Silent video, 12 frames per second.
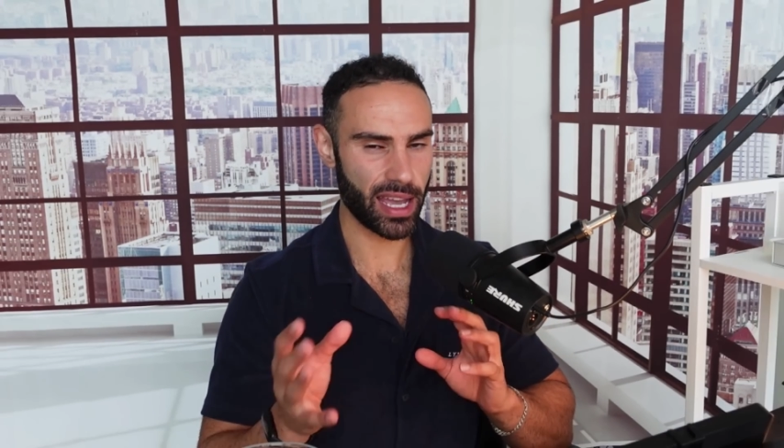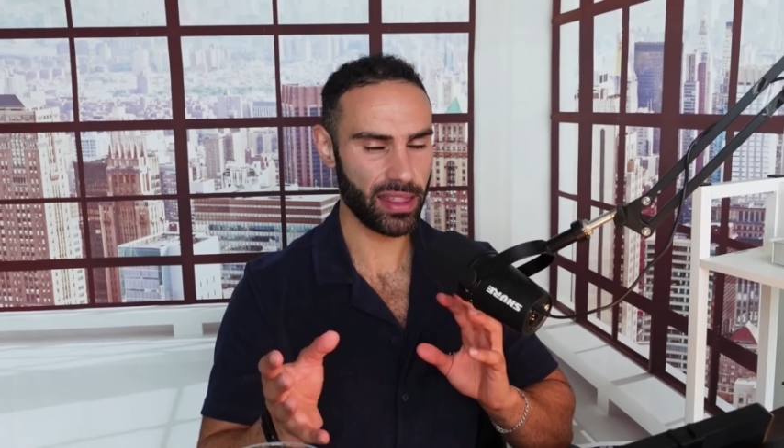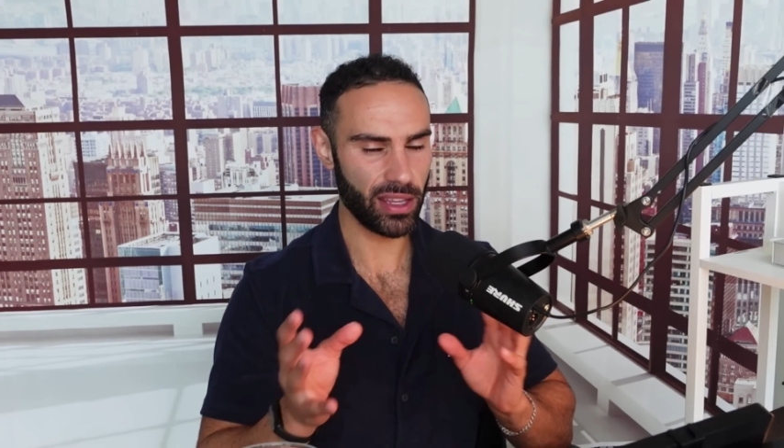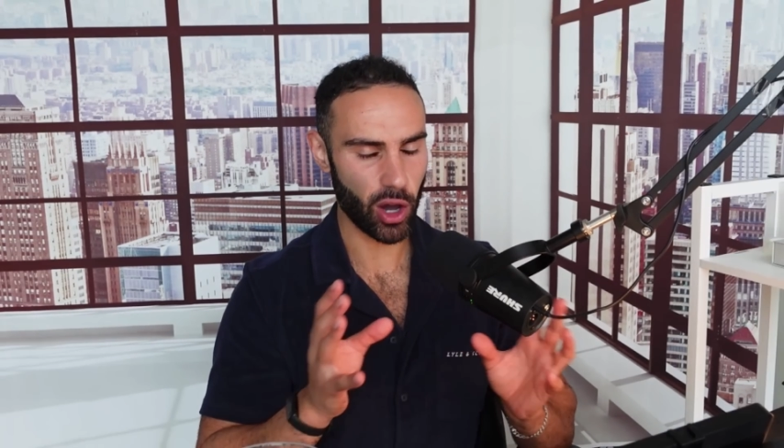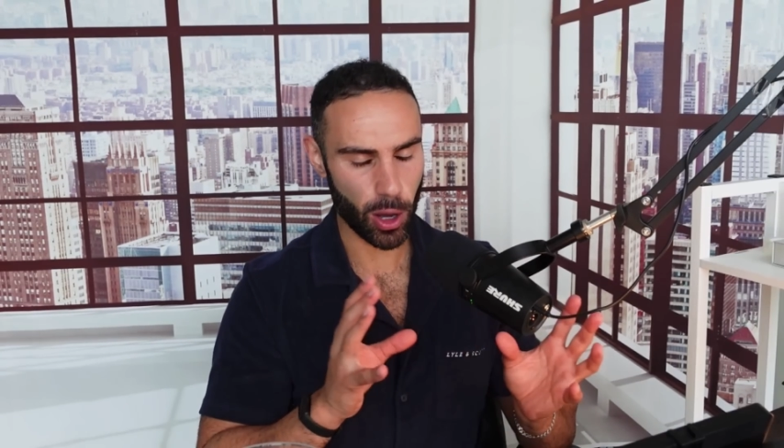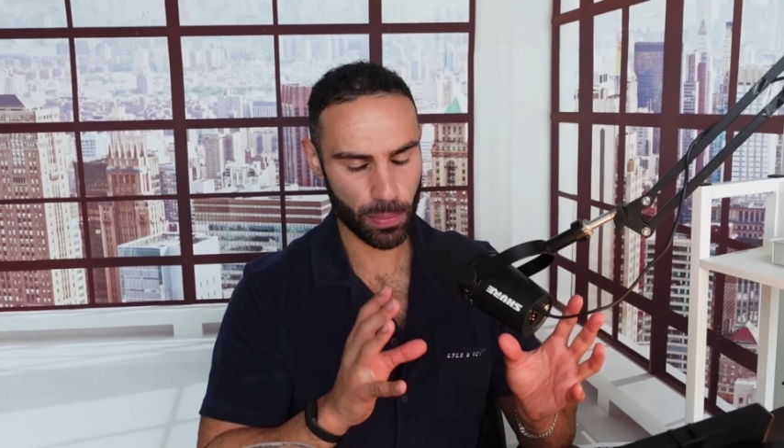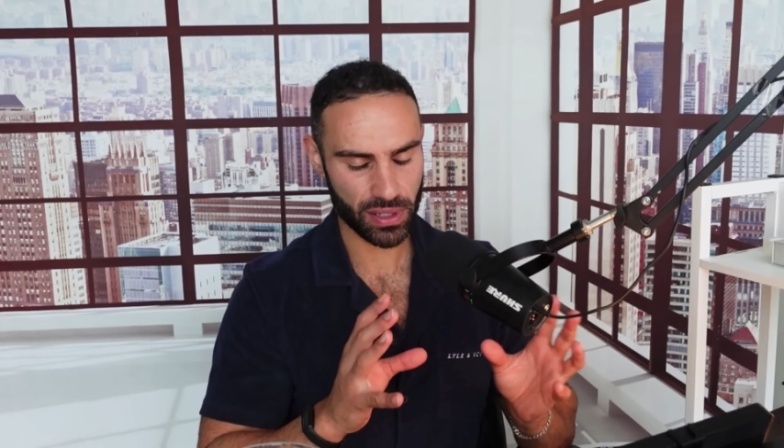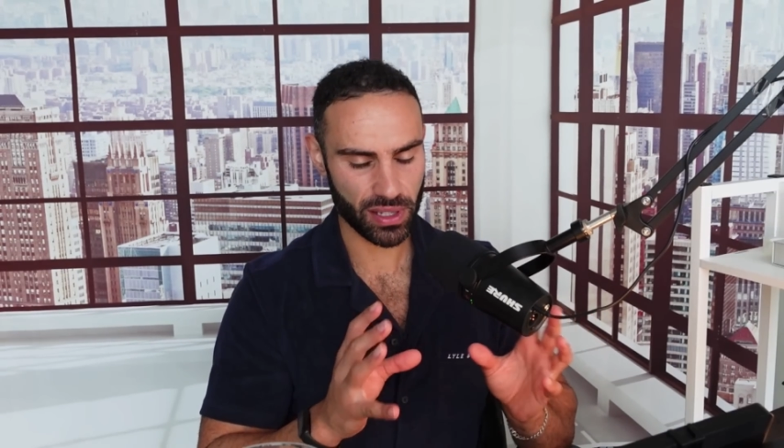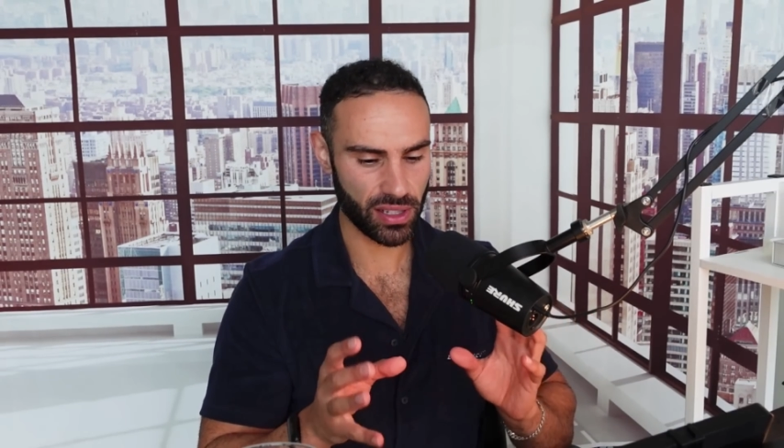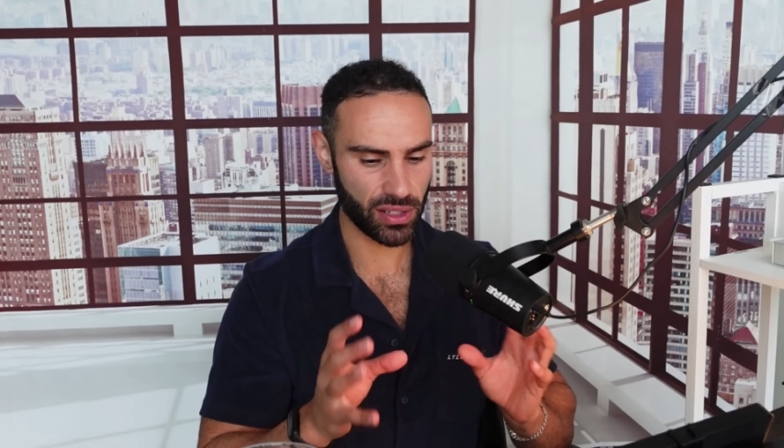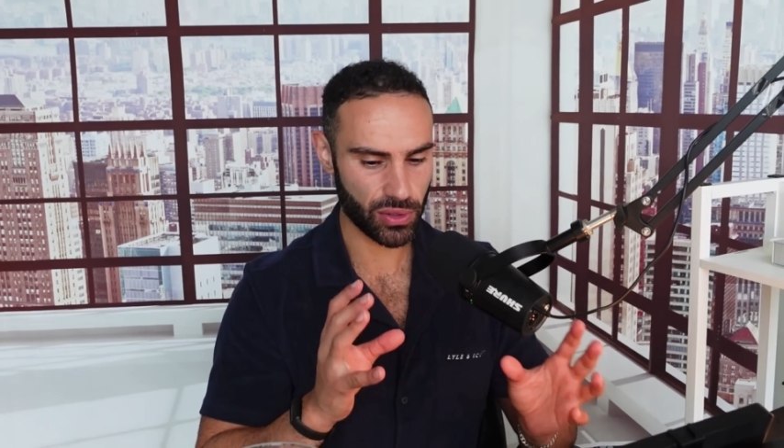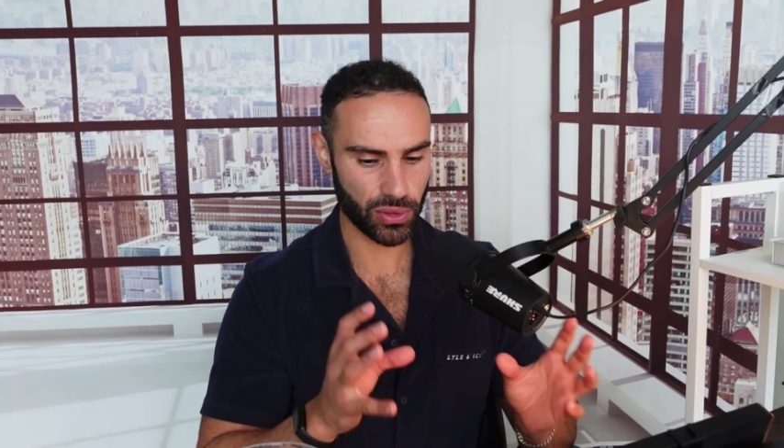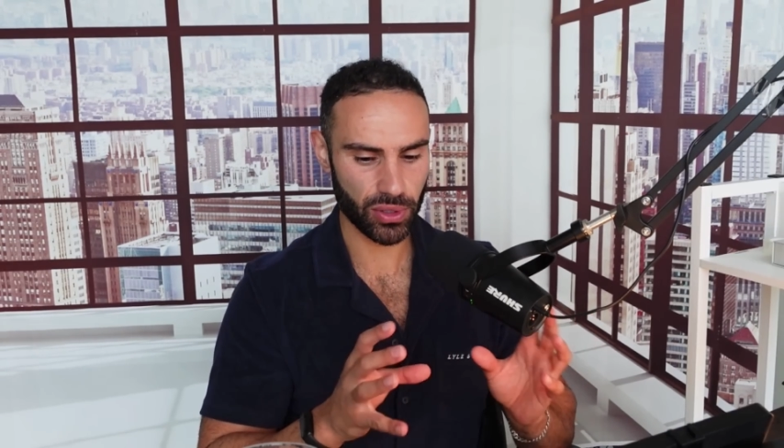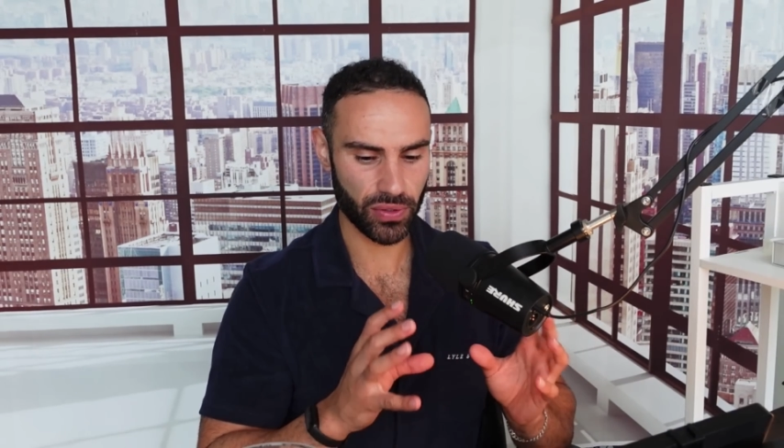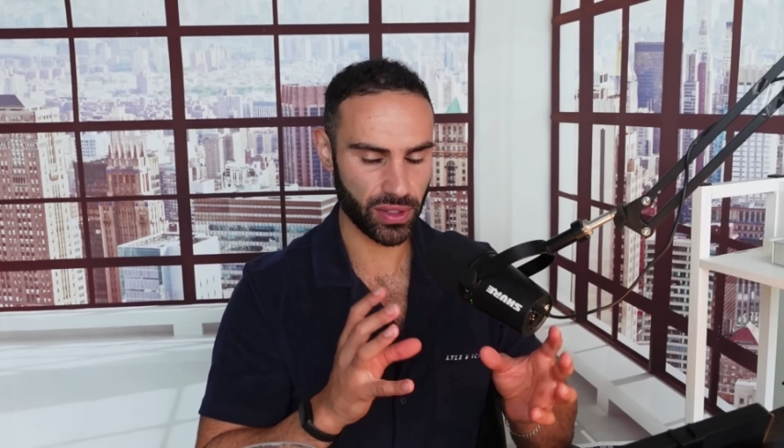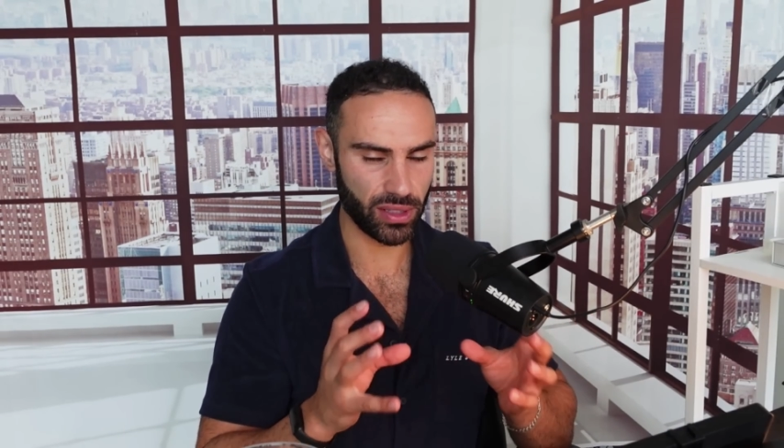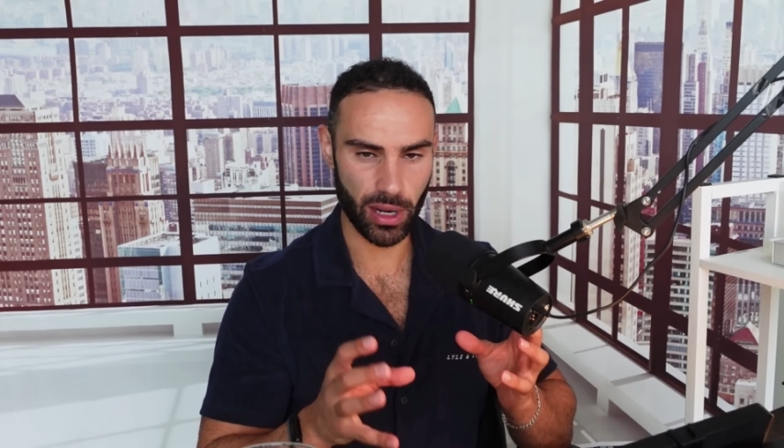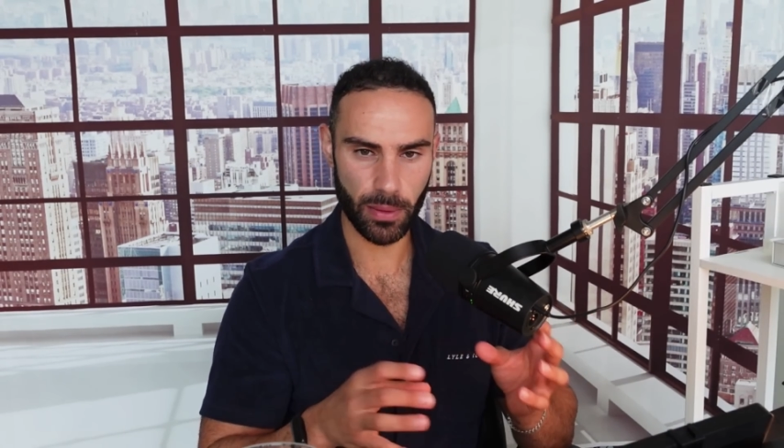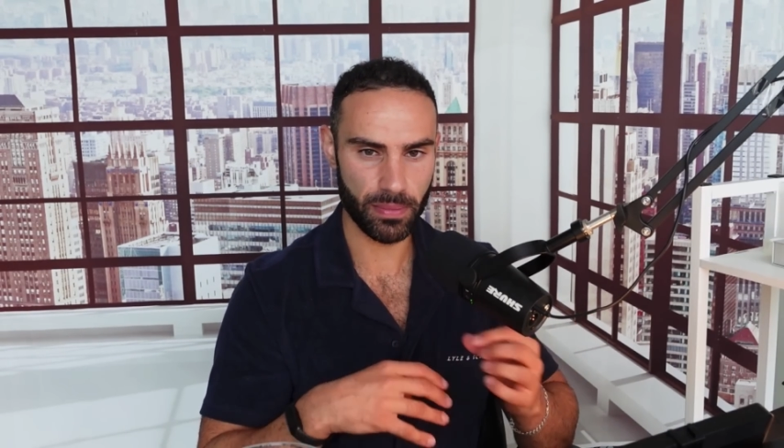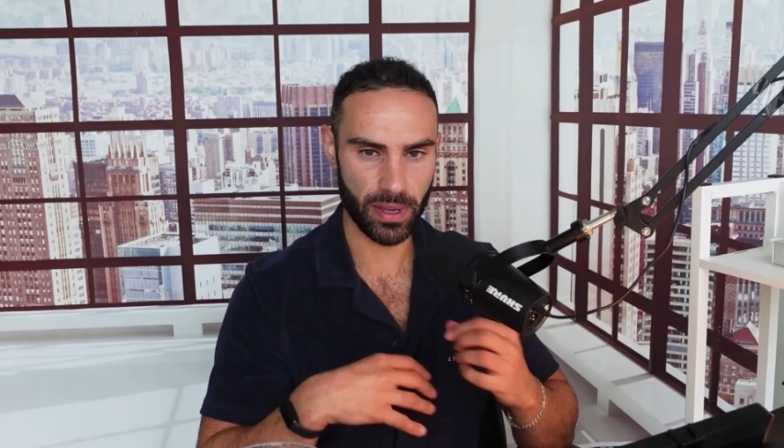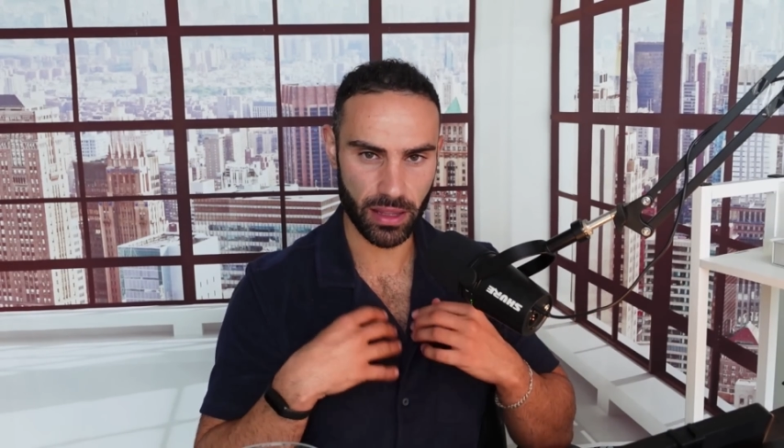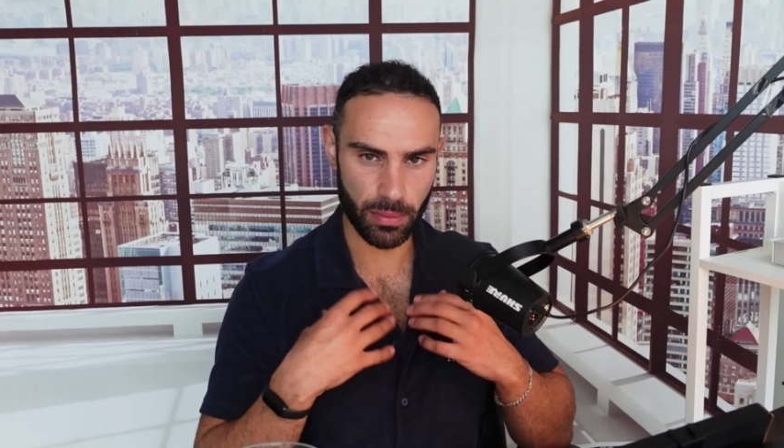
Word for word: and the opposite is true for dopamine.